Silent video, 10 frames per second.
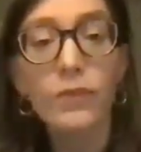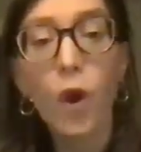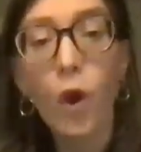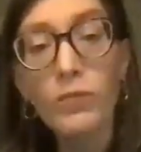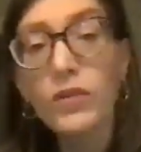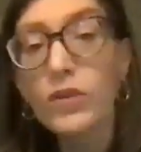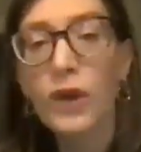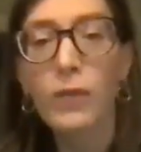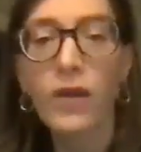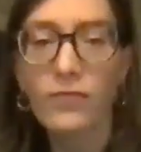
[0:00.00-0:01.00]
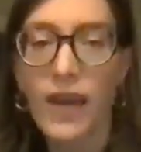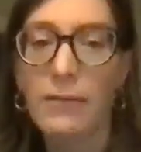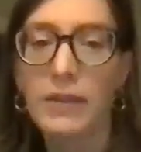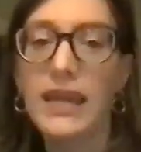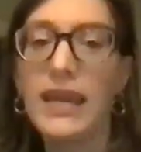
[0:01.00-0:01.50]
Home to the Treadwell
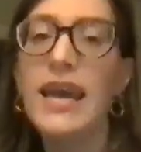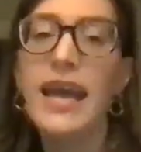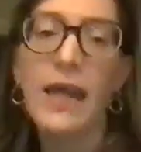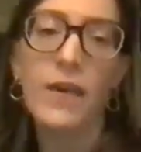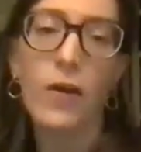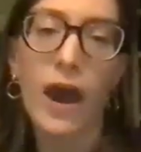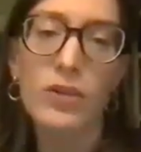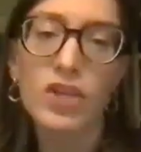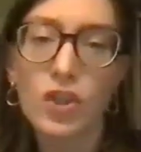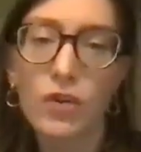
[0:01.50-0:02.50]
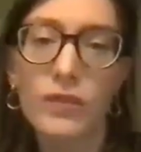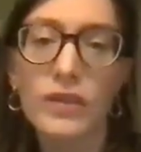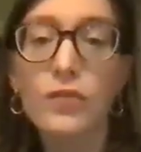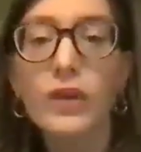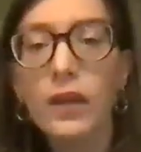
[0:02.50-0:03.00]
family and their Irish
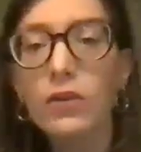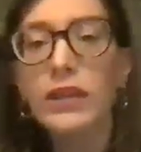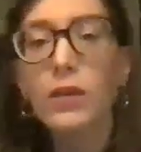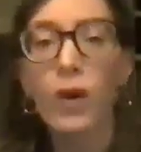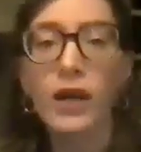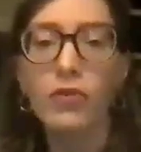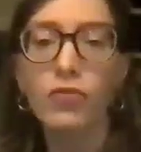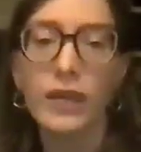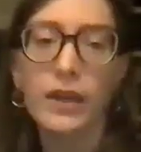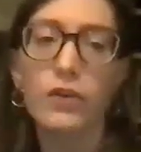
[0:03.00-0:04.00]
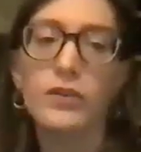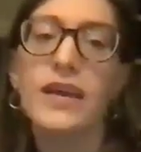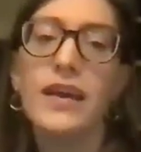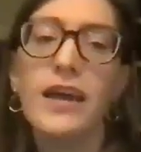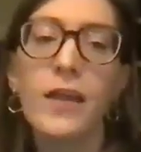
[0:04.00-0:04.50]
servants for nearly 100 years,
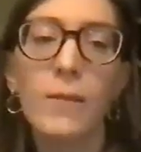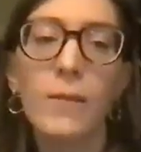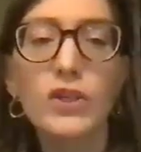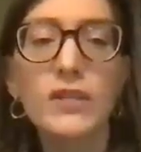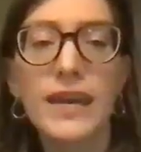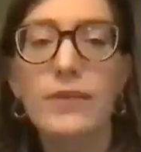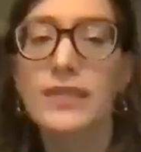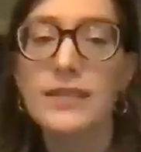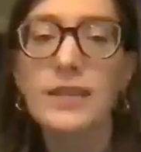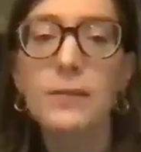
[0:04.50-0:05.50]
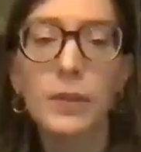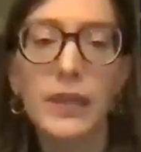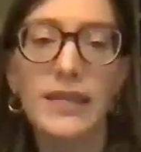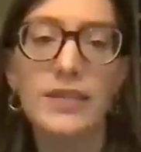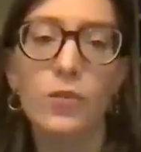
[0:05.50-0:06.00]
the Merchants House is
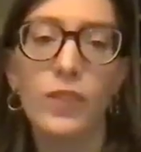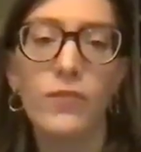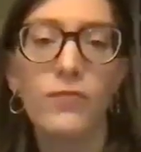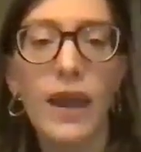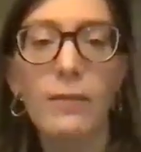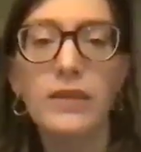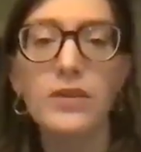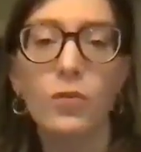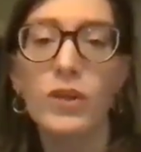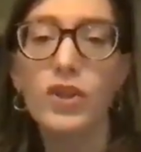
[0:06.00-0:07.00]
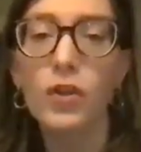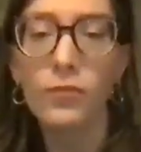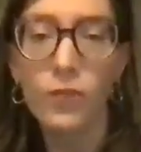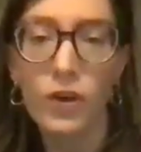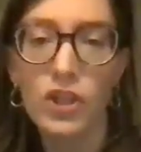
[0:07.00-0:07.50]
complete with the family's original
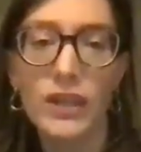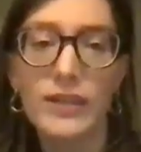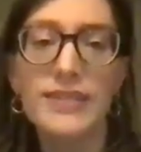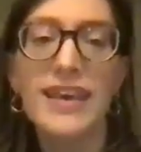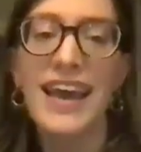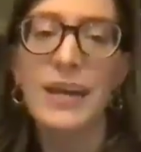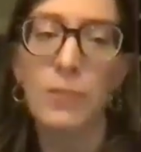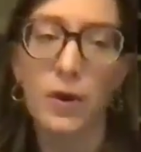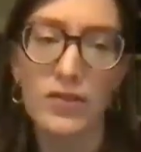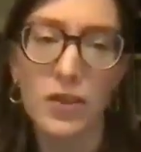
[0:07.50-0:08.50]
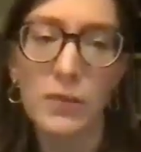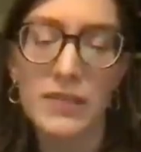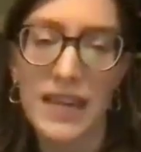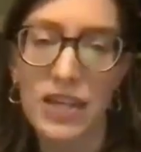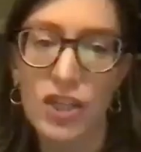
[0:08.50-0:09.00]
furnishings and personal
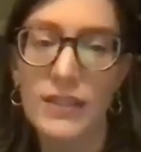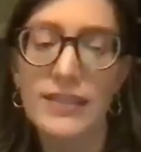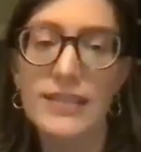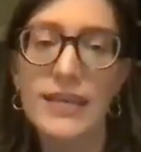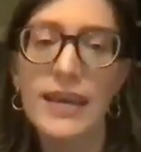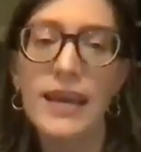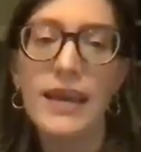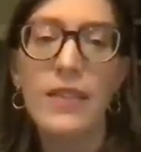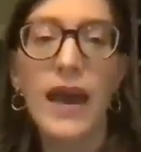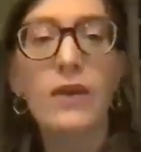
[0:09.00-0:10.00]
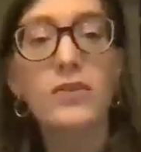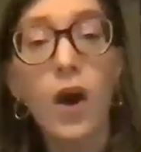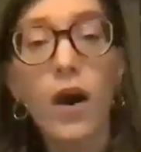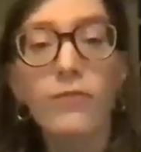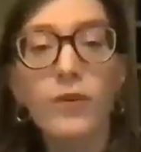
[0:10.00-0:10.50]
possessions. The house
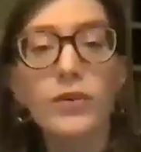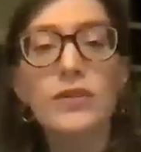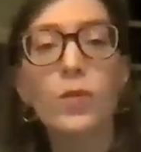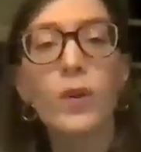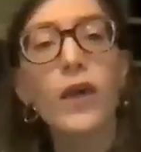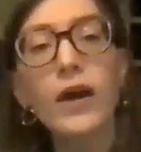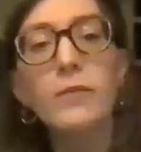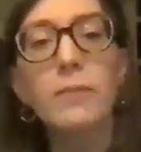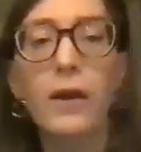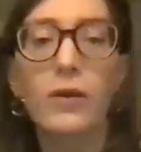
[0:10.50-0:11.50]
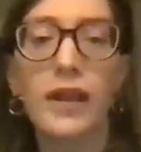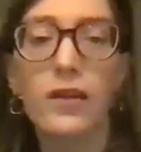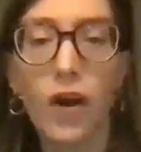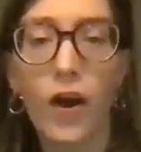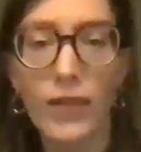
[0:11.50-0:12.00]
offers, with
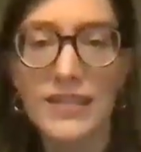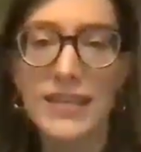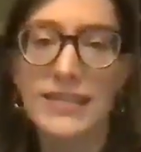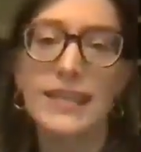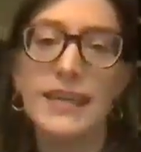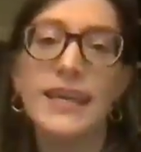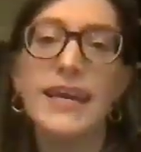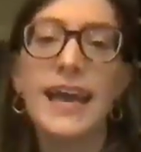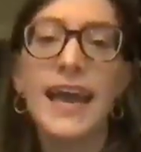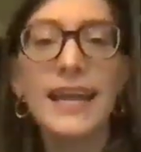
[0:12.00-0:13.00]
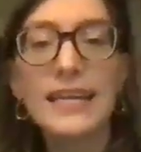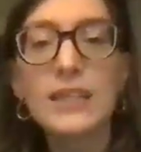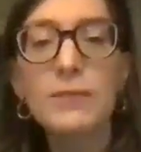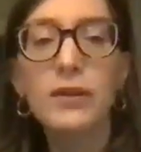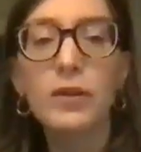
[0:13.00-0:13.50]
unparalleled authenticity, an
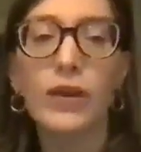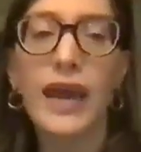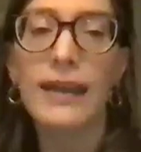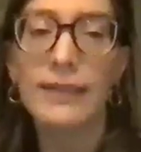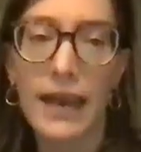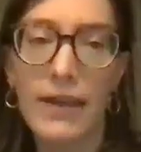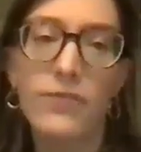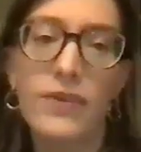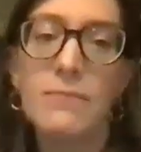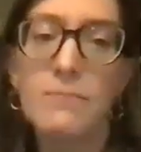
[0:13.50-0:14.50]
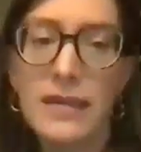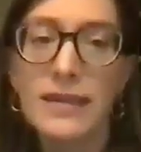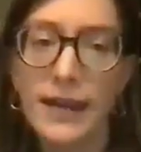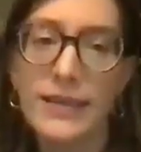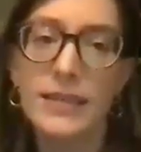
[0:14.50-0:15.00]
intimate look at life in
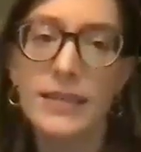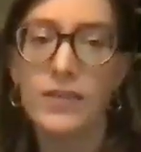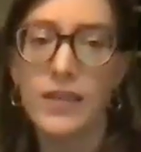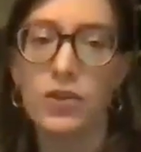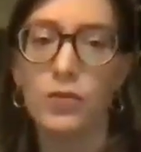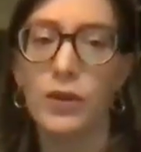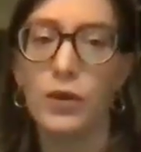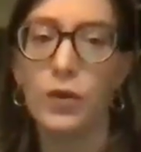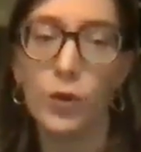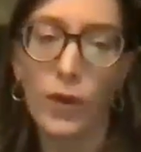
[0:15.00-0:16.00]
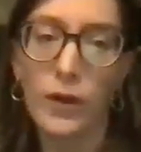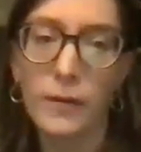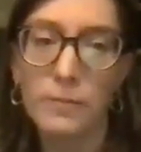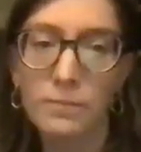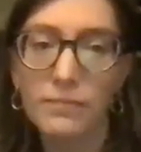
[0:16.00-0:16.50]
mid-19th century New York.
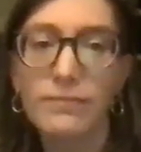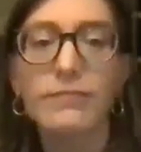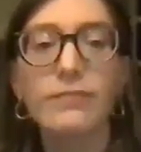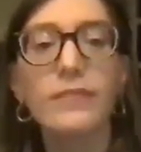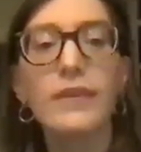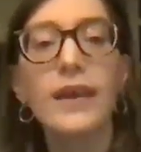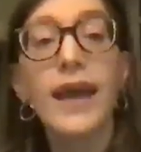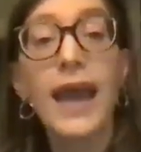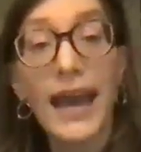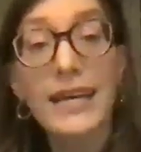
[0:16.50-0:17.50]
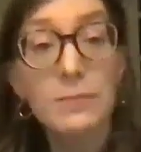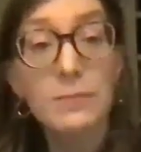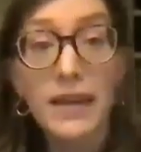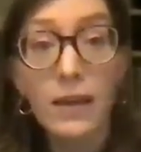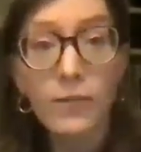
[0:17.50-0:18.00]
As
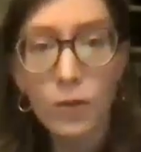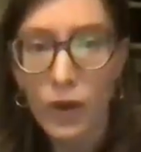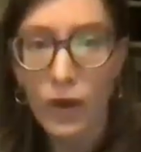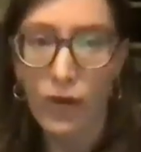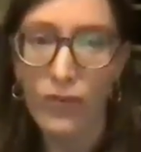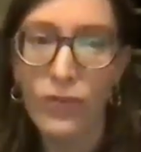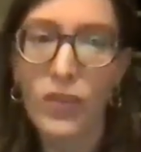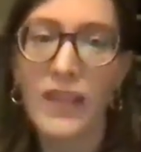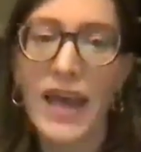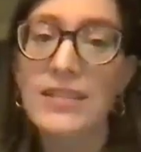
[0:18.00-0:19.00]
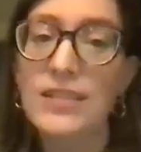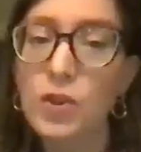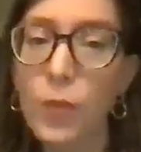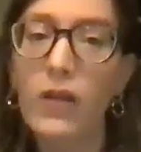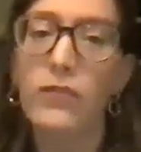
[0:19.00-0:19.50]
many of you know, for the last
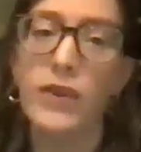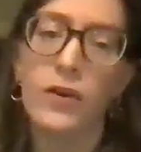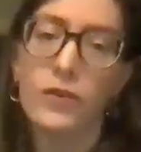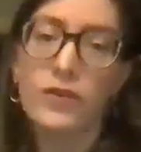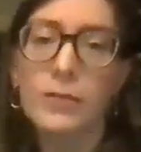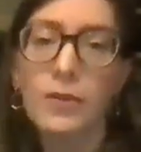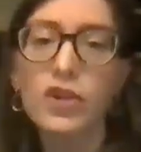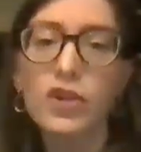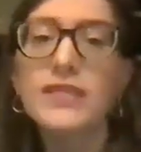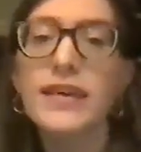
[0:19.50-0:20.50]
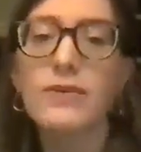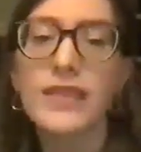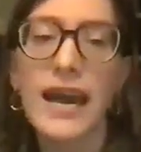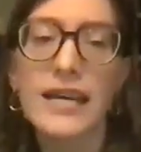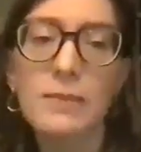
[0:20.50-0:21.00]
12 years, the Merchants House
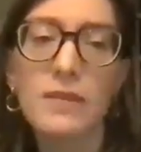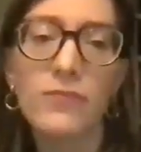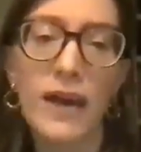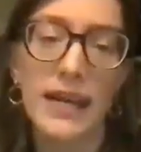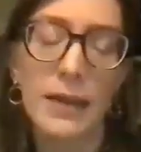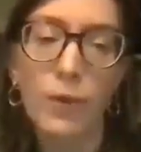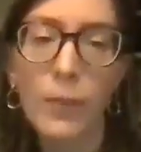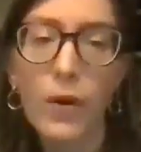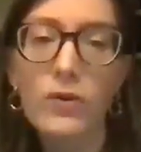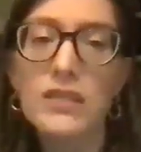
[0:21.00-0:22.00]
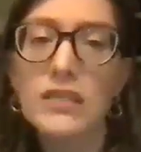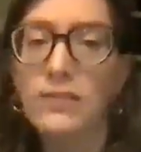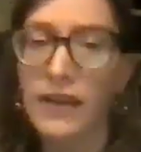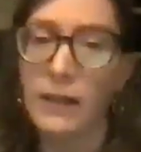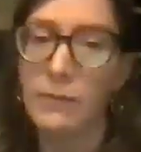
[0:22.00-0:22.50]
has been fighting proposed
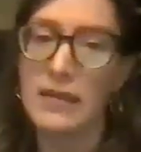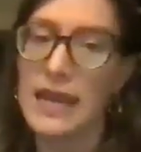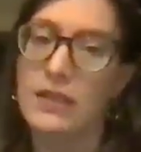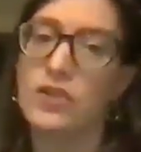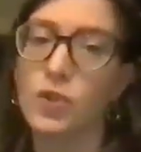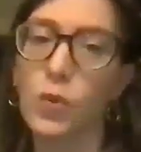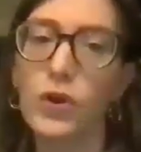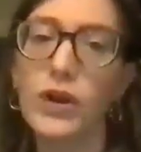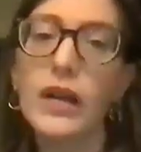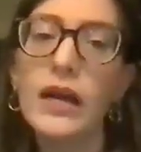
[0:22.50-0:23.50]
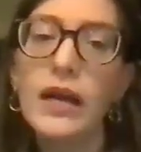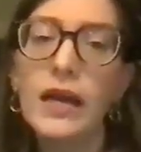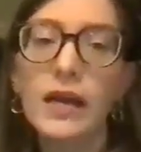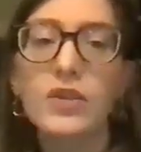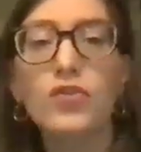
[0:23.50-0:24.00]
development next door,
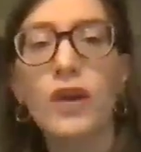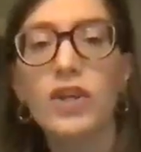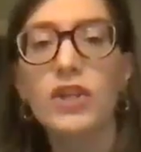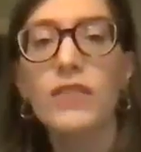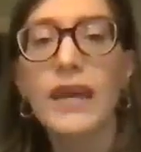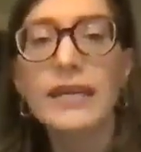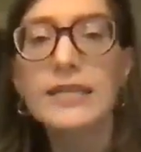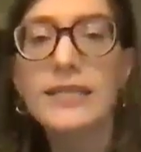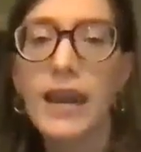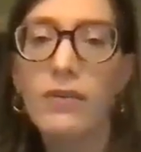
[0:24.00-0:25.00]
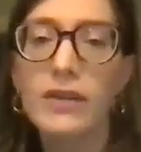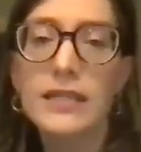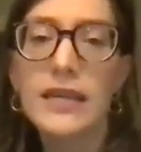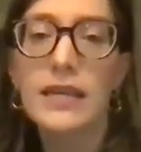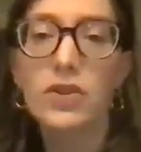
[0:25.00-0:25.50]
construction that is
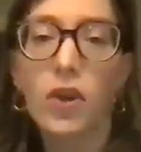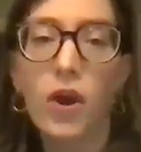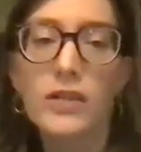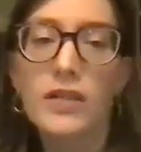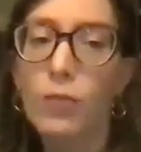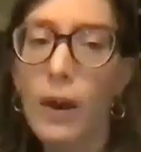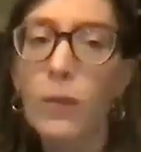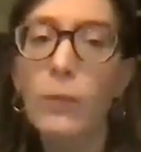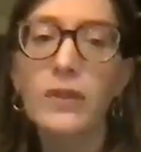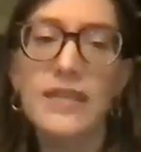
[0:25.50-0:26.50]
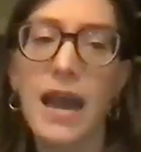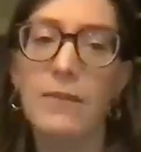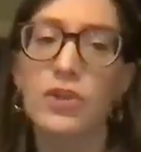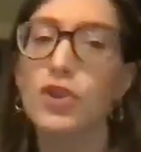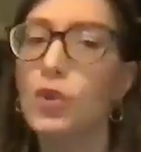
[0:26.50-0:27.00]
guaranteed to cause irreparable
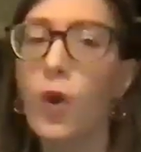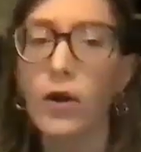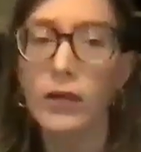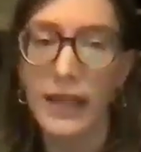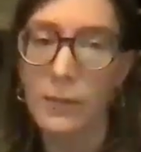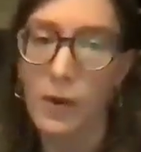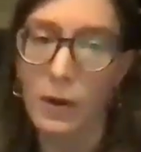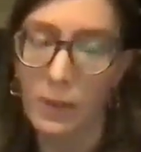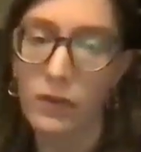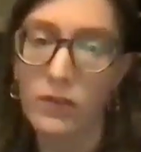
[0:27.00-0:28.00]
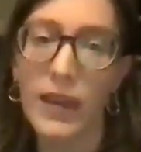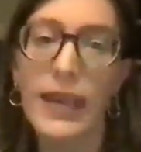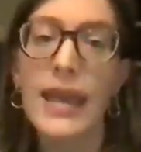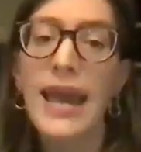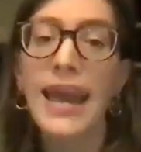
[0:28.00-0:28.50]
damage to our landmark
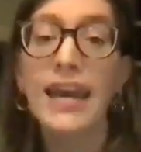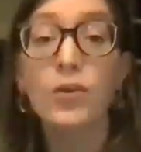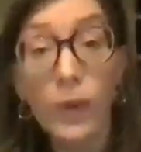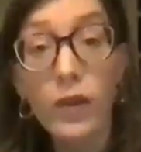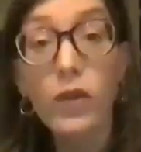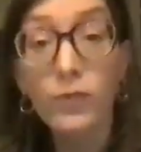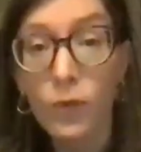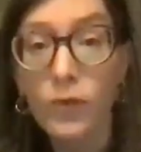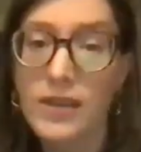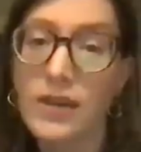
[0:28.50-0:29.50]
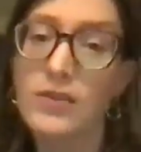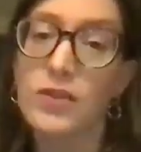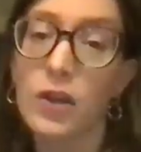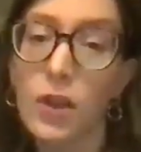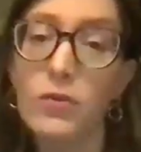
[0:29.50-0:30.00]
building and will force us to
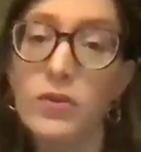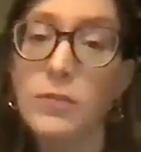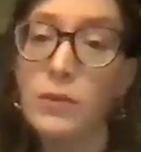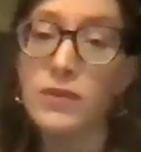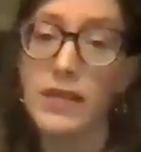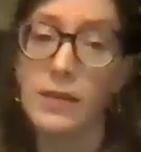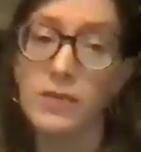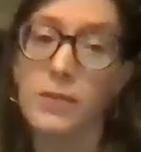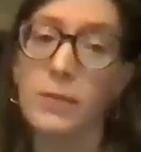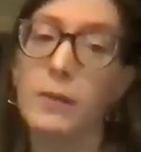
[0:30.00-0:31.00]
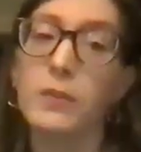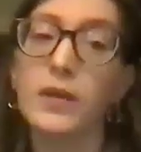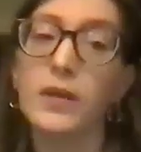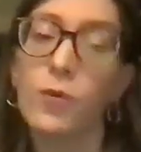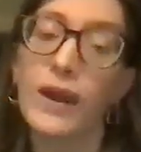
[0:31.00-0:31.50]
close the museum to the
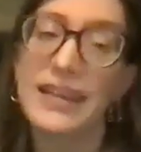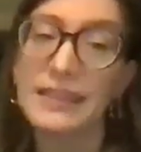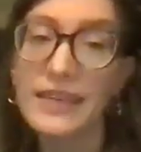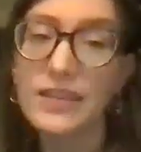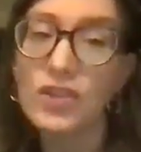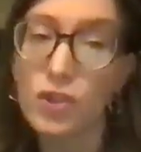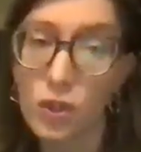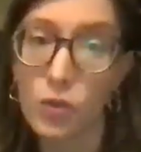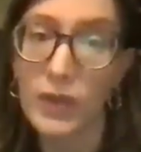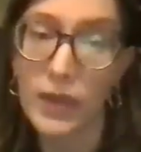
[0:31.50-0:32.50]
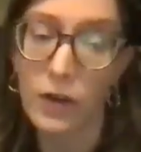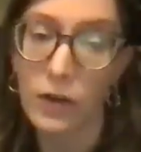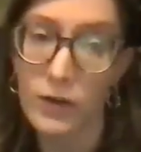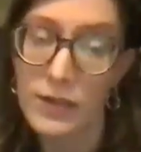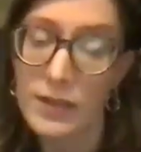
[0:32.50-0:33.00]
public for at least 2
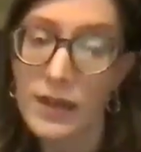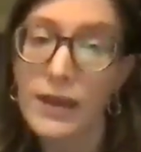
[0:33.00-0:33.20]
years.